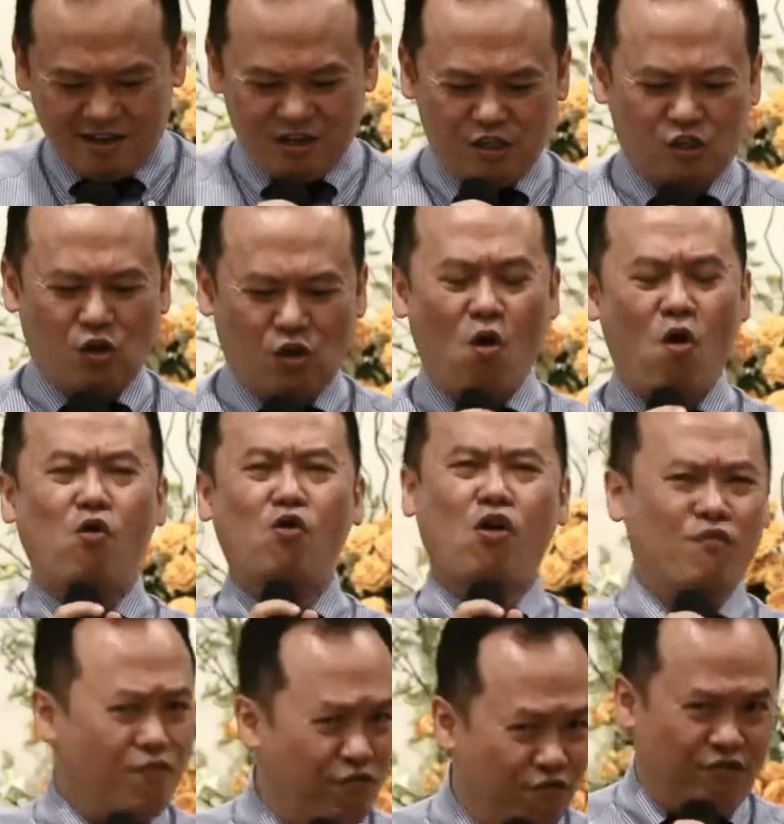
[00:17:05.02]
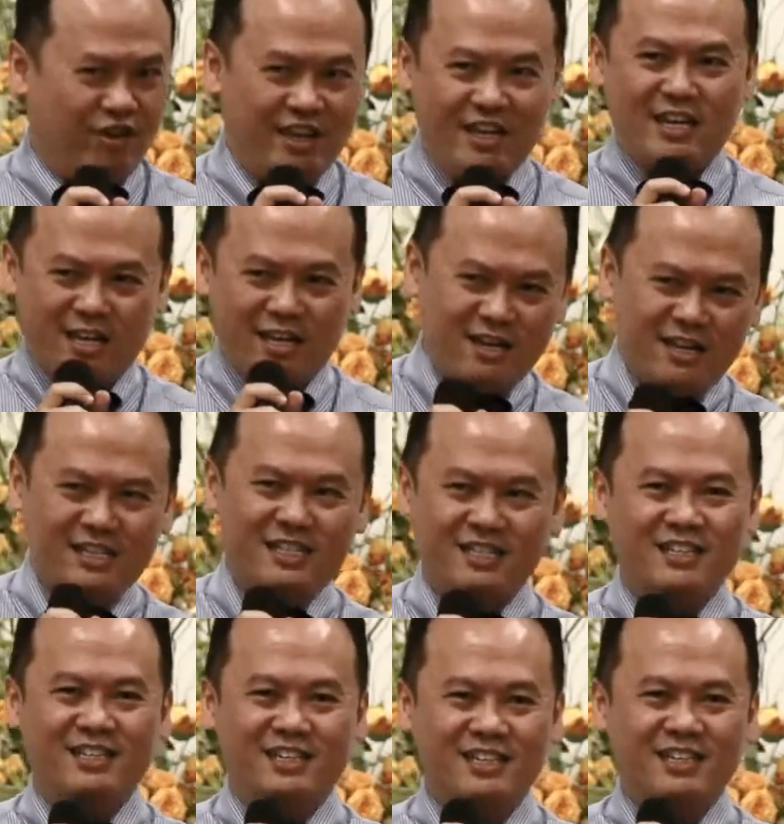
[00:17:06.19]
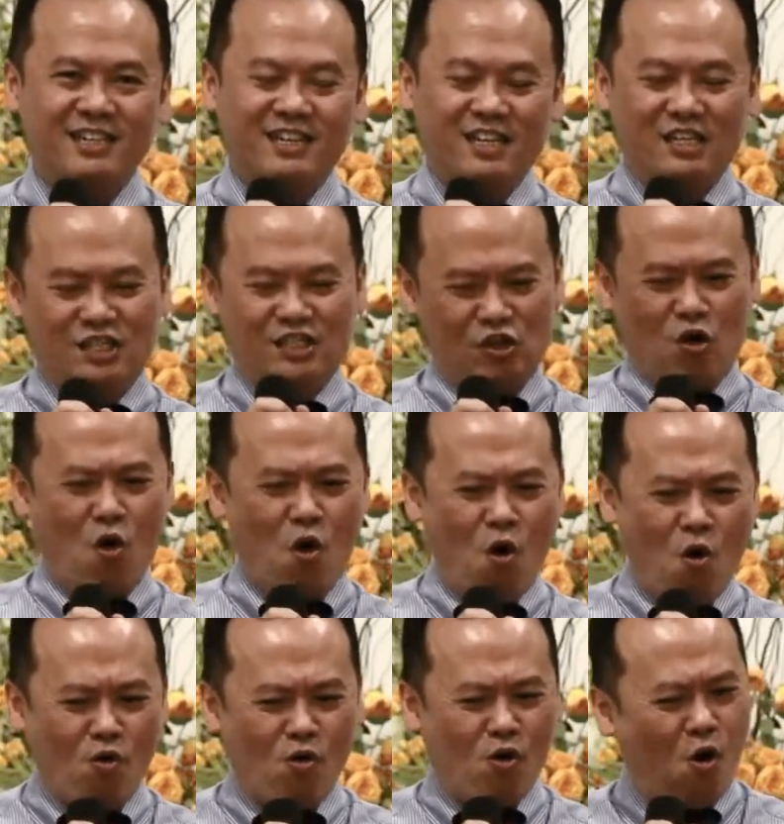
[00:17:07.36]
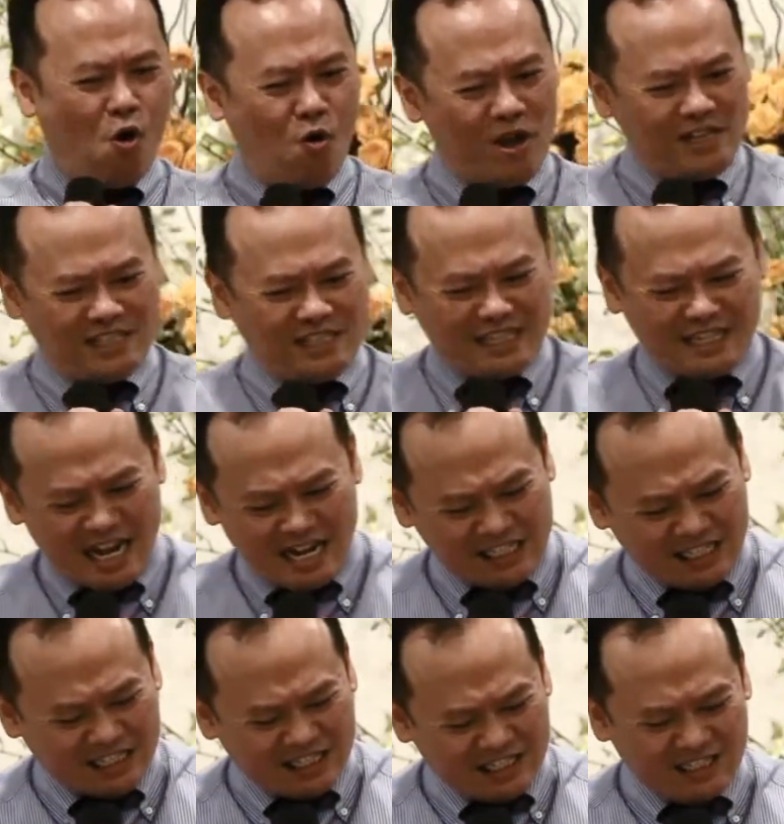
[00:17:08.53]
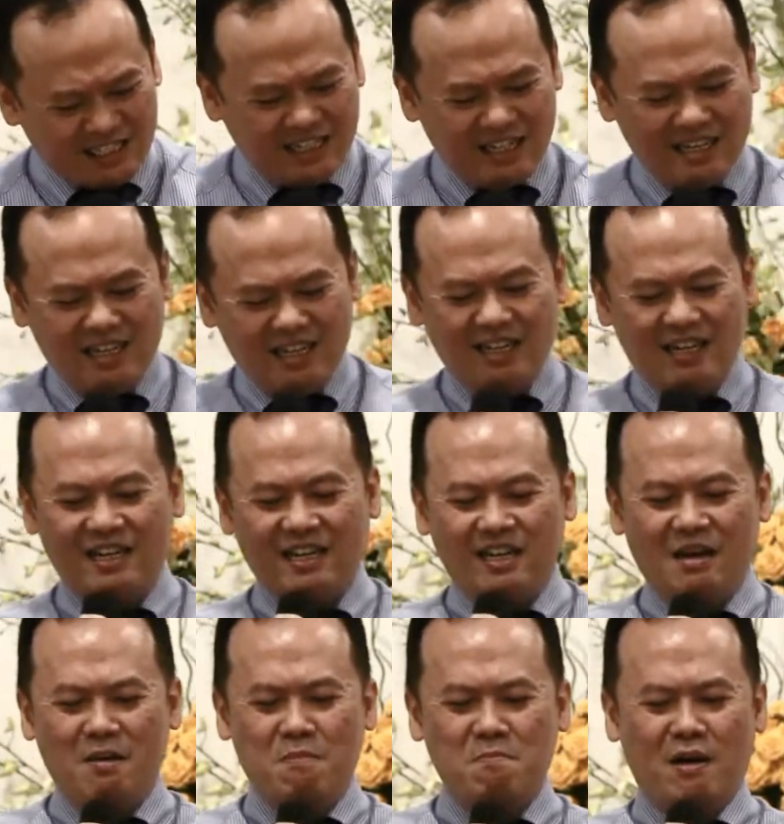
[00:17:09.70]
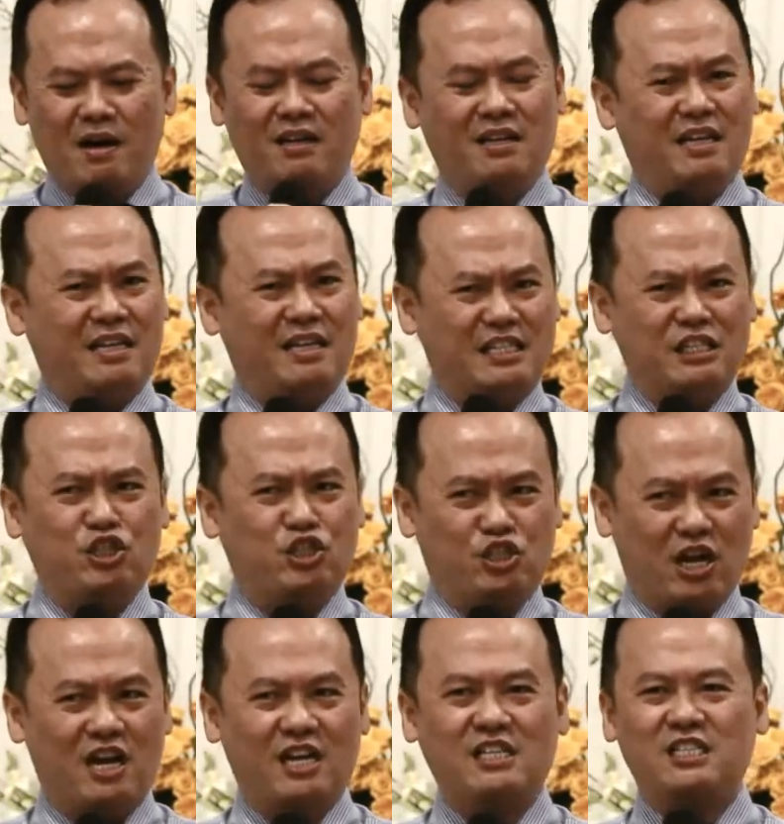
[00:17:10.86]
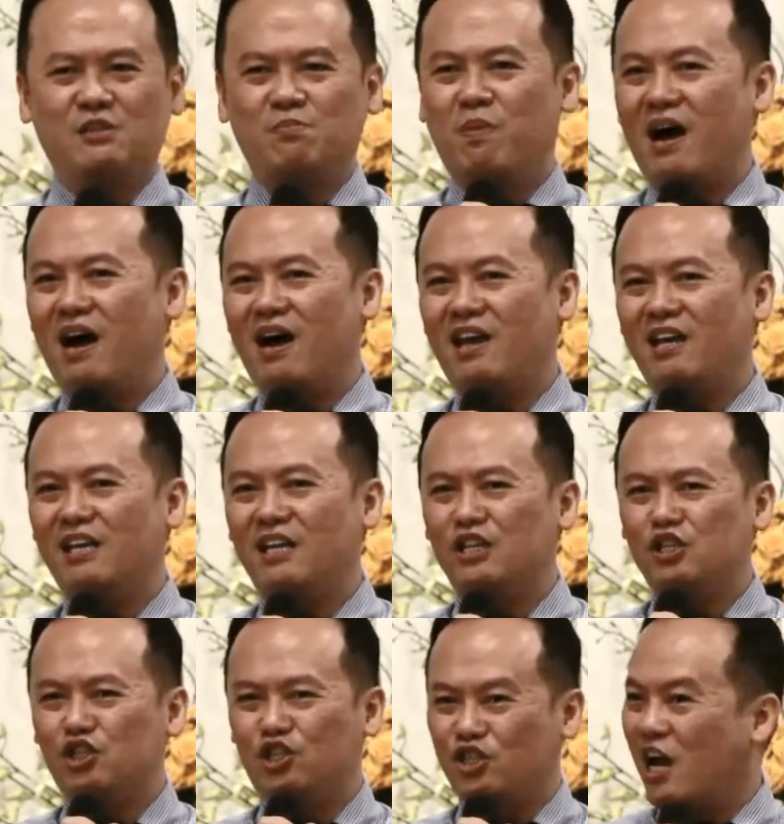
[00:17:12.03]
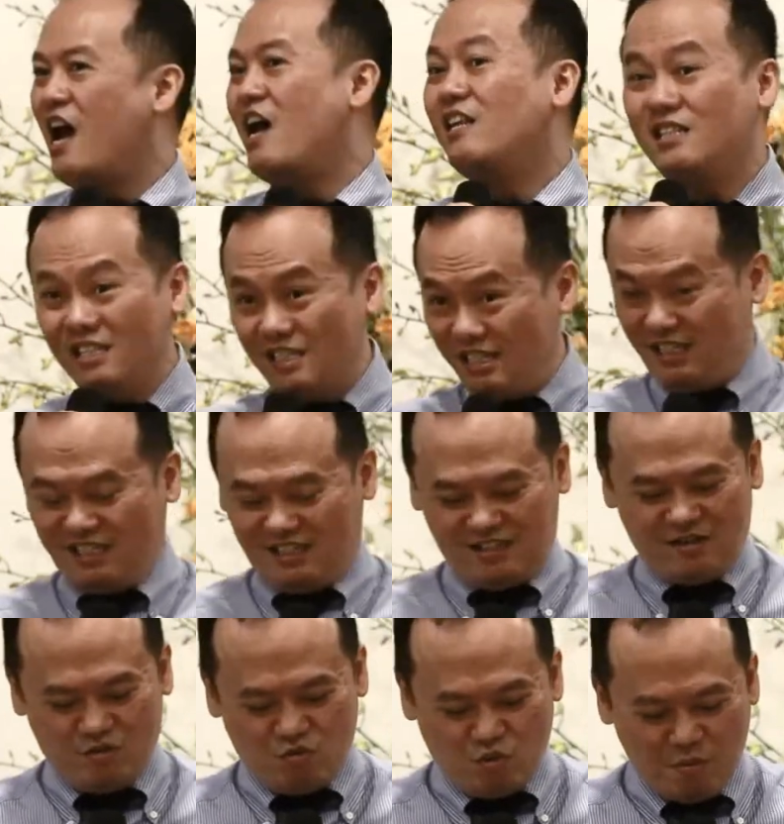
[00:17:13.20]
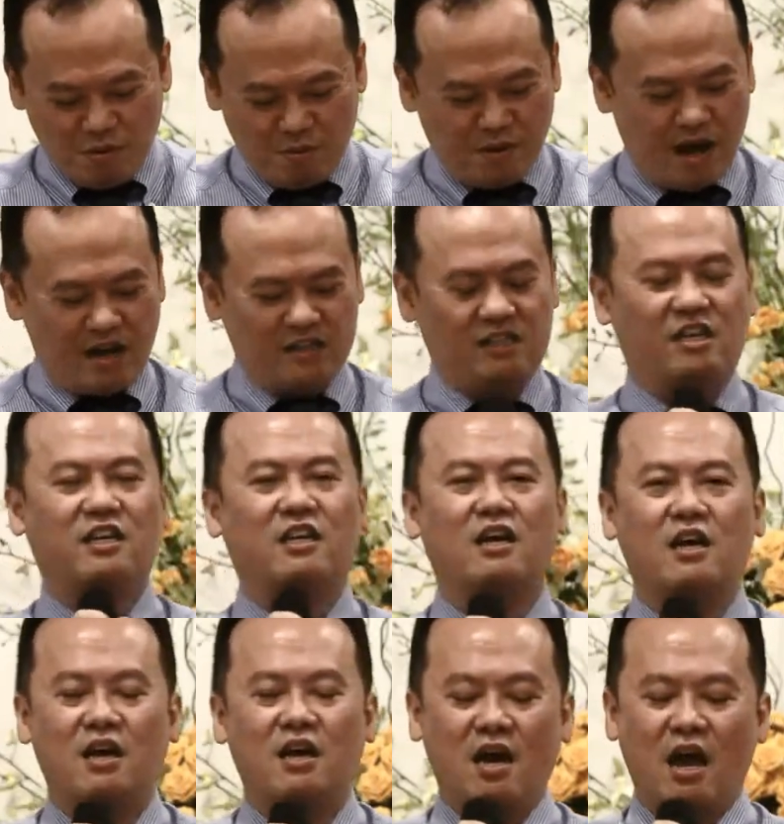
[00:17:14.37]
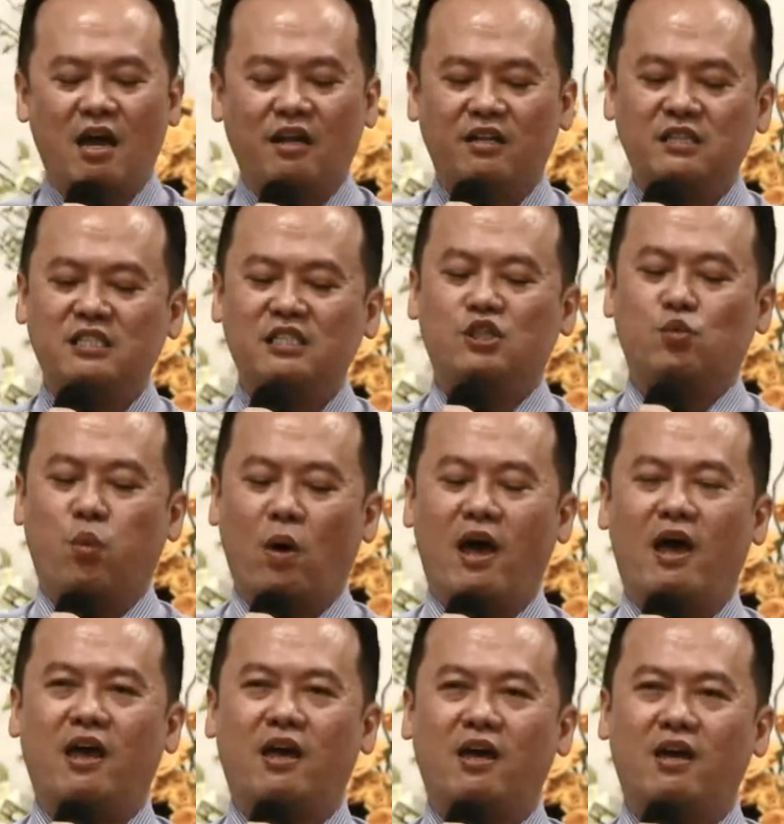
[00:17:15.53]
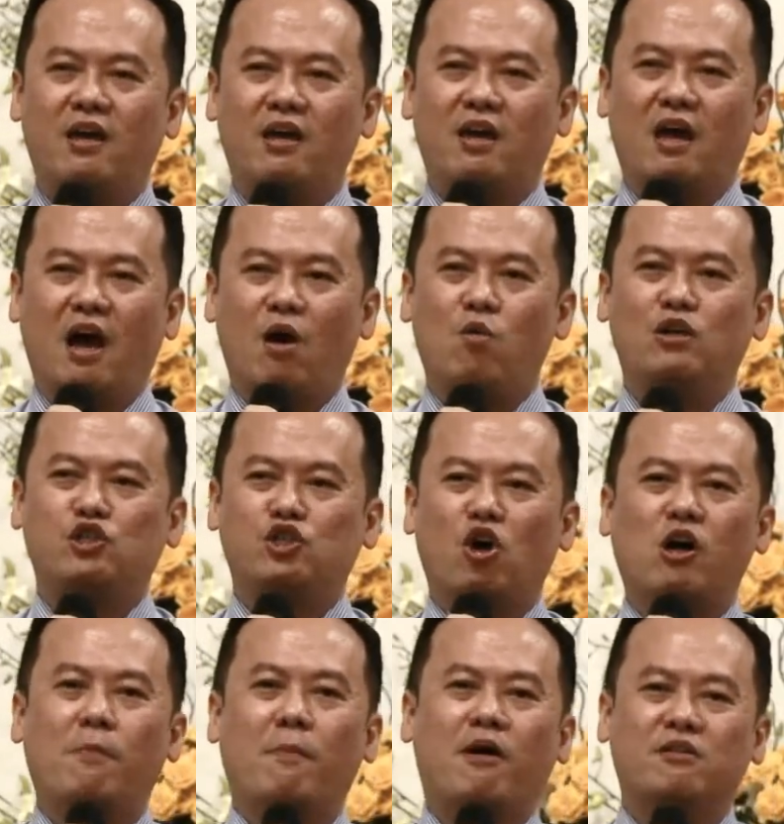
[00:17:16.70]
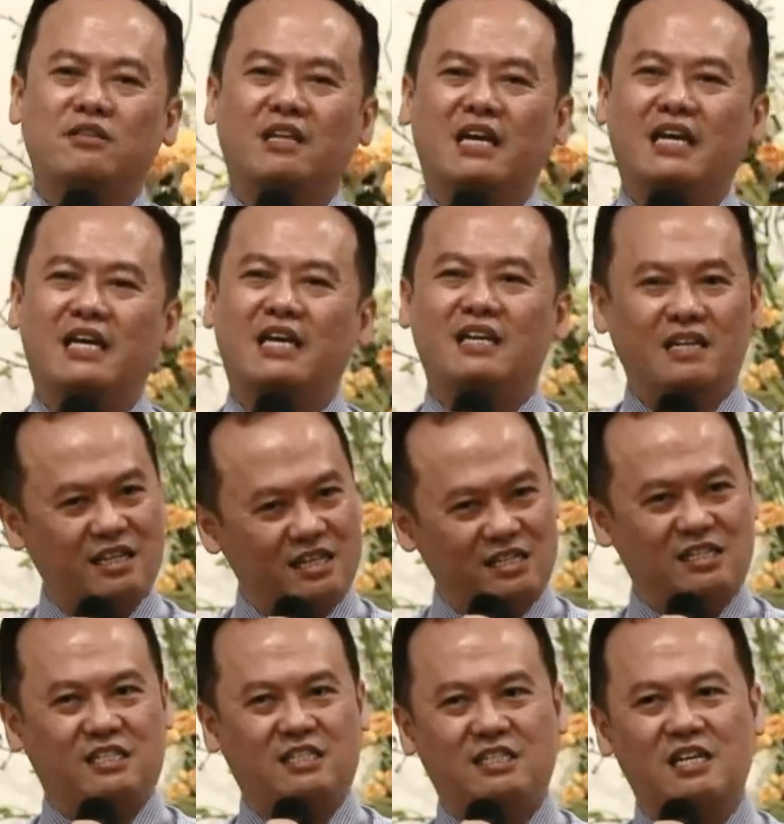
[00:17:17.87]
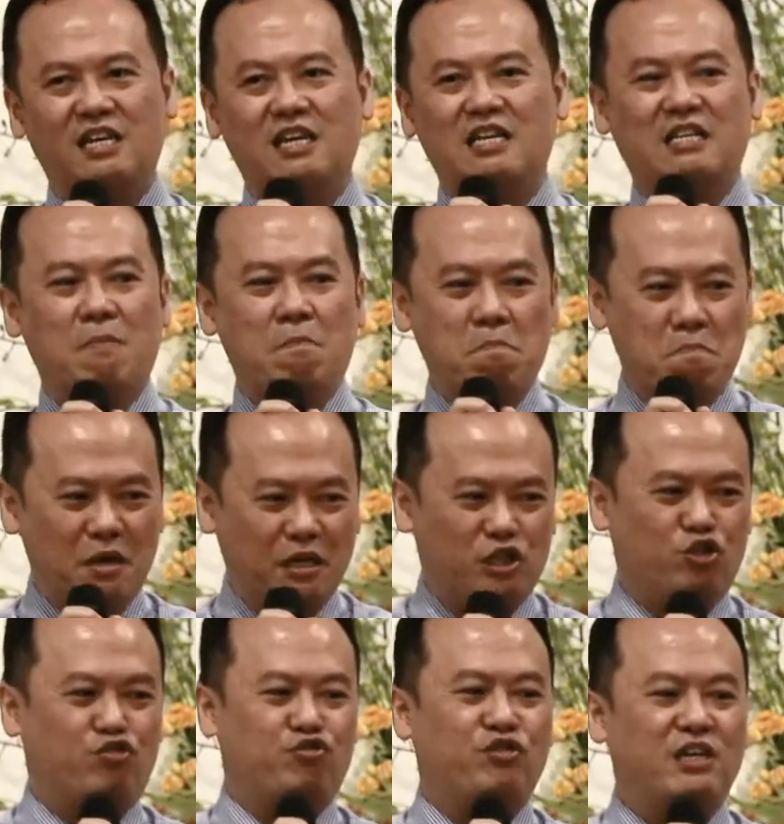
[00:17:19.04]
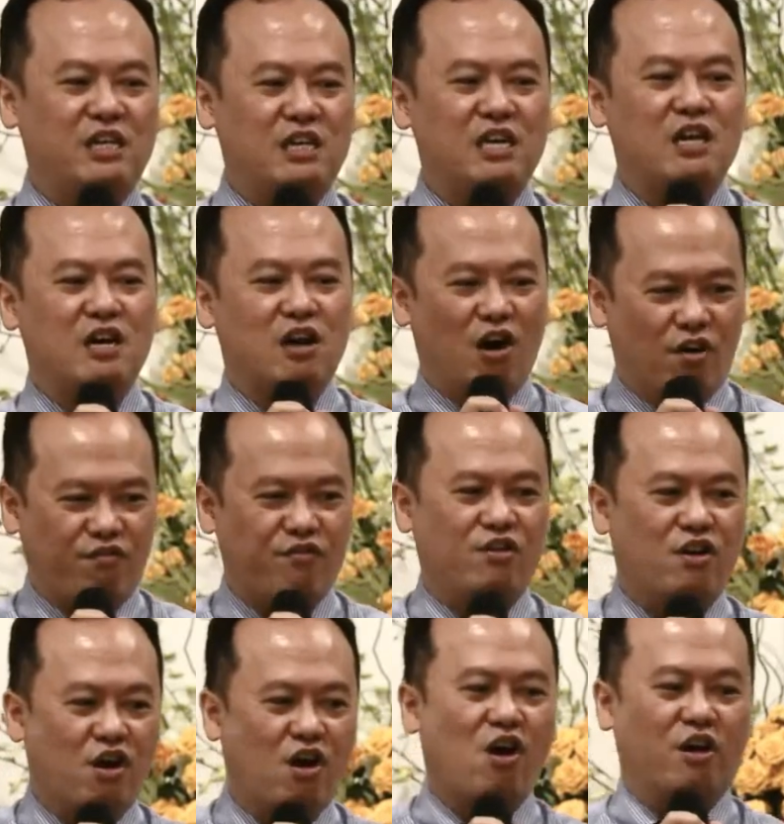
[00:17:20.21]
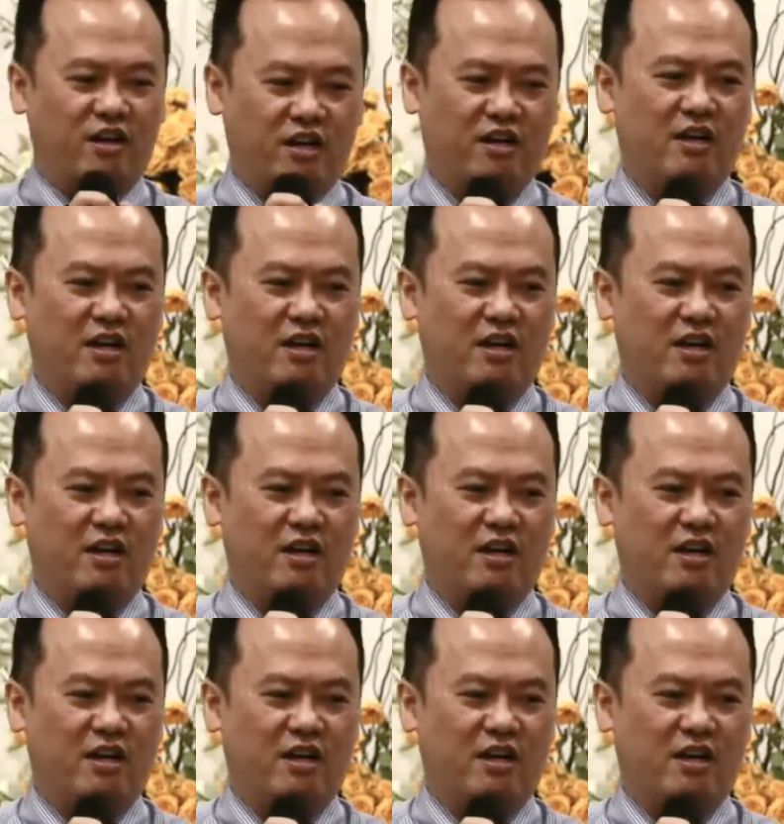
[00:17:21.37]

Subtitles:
so convenient, so coincidental, but is it just by chance, we may be asking? And this is where I want to talk about the hiddenness, the mystery of God.